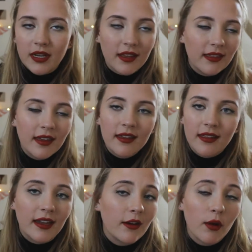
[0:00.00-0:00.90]
but I think
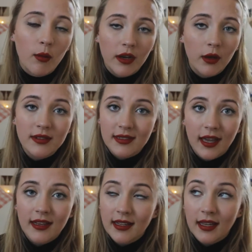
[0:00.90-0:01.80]
that everyone knows that,